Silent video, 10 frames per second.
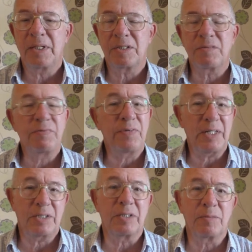that's
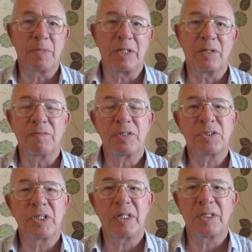affected many of
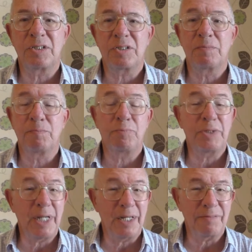us in some
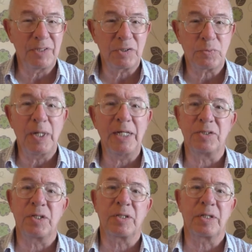pretty adverse
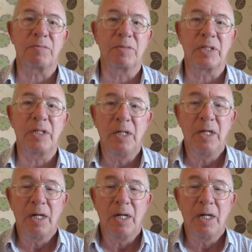ways, I think, really.